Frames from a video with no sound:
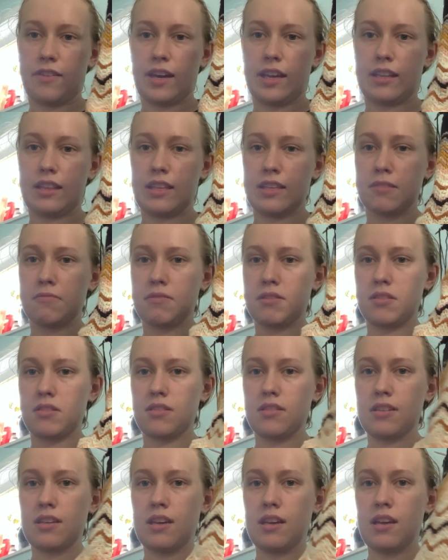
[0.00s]
And
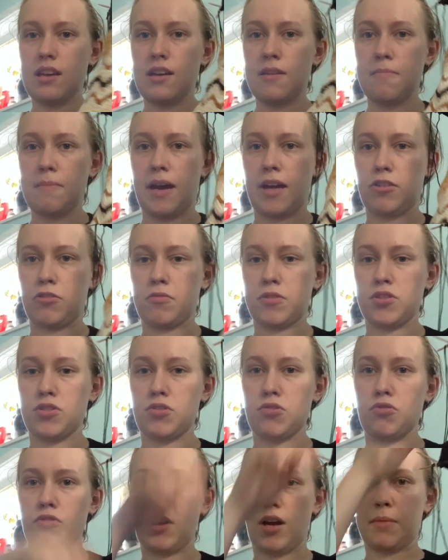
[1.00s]
this pattern was
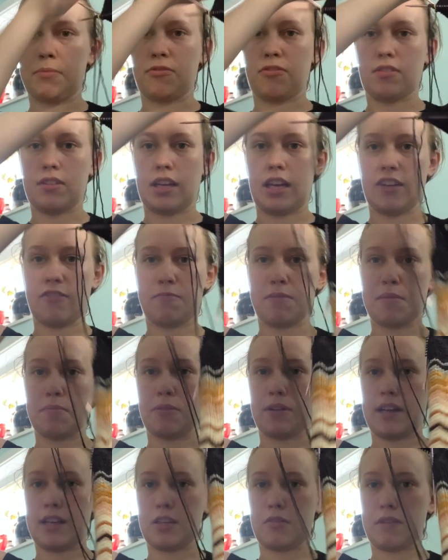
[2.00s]
too crap for a lot of
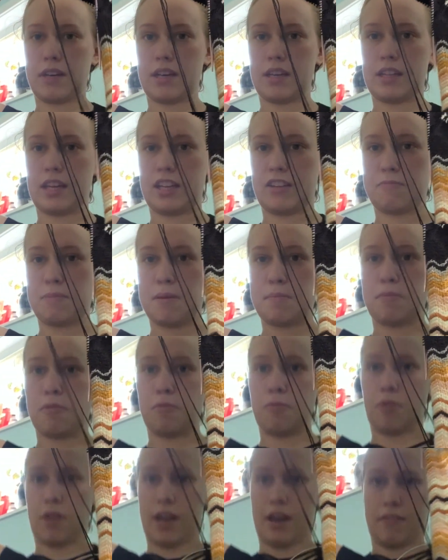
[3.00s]
people anyway. A lot of people
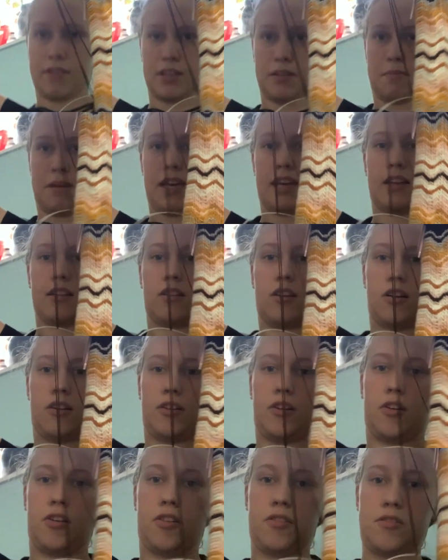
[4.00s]
were having to make it longer.